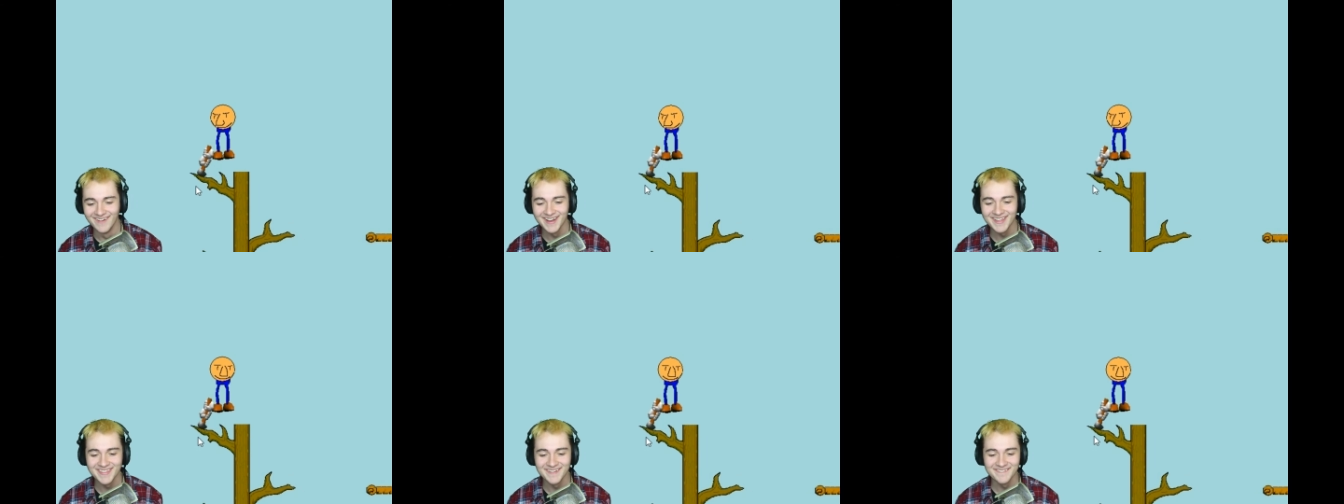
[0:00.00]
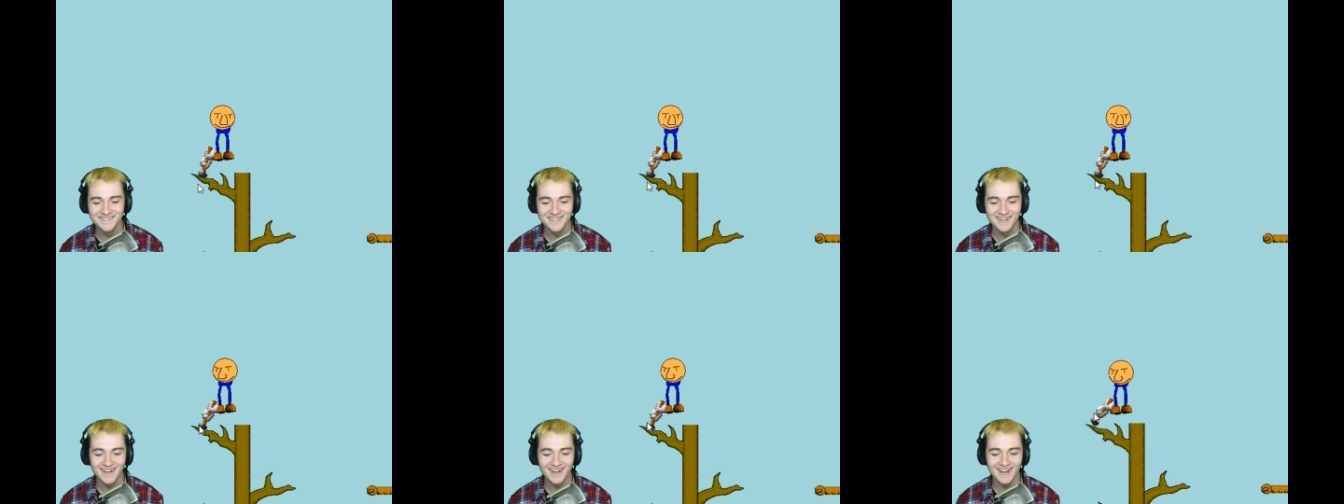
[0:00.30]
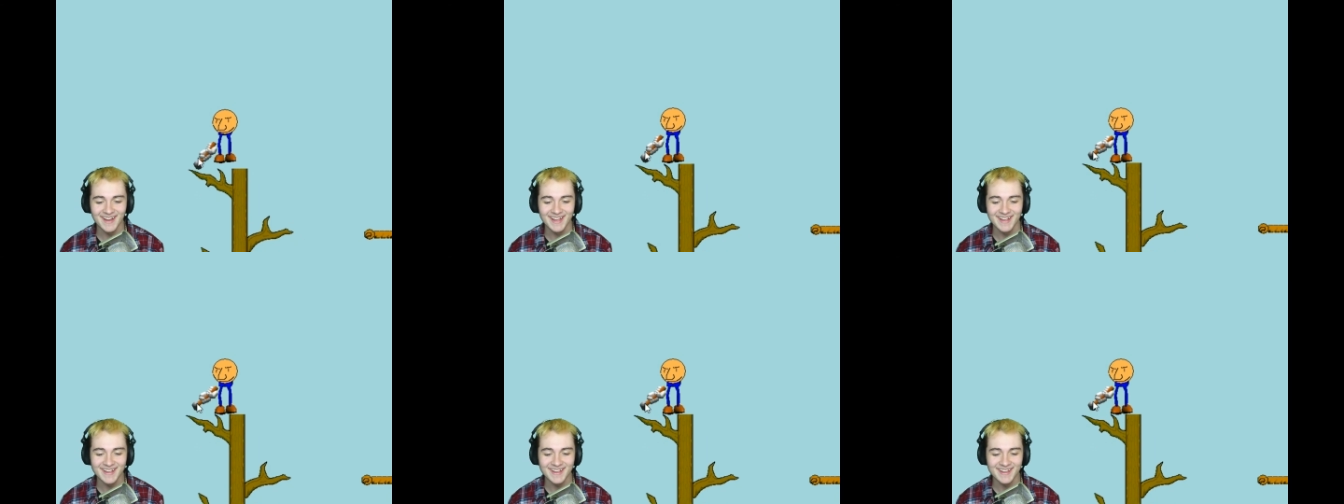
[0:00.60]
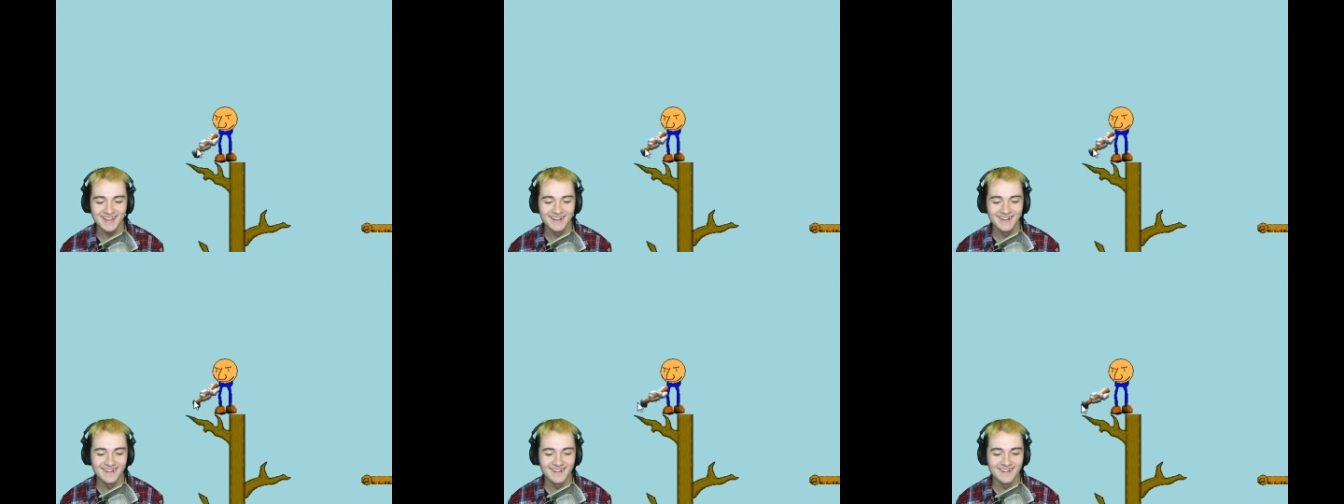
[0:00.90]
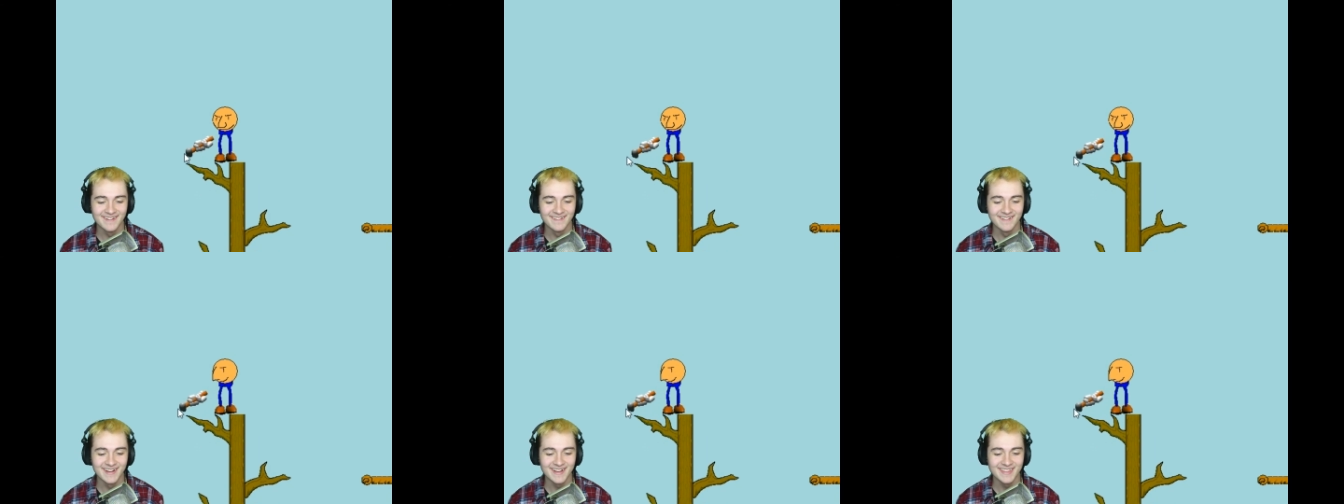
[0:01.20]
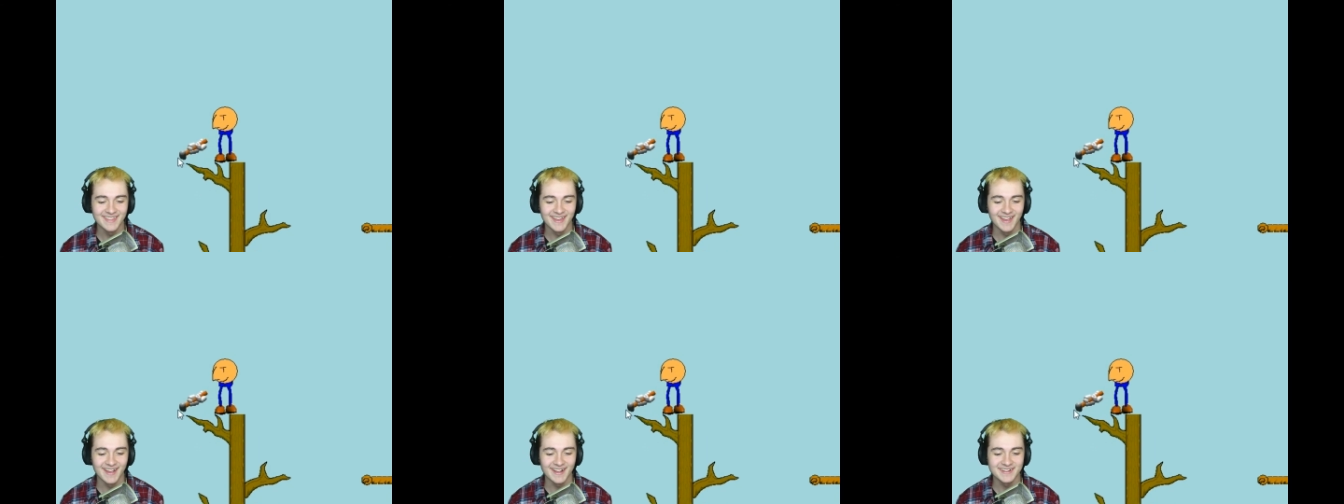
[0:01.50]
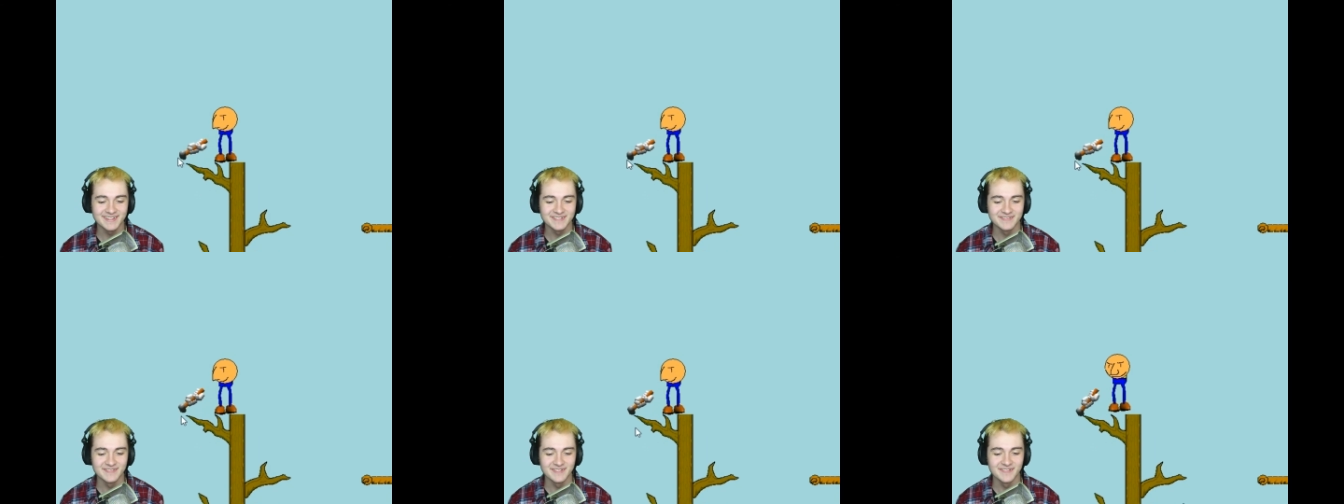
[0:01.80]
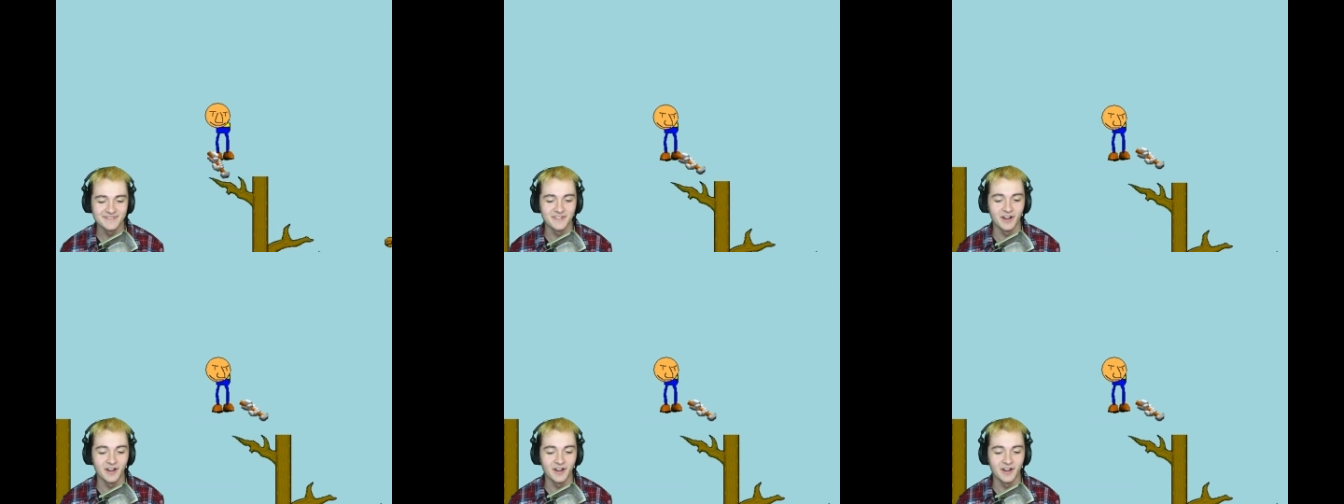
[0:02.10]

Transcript: what the fuck? What the actual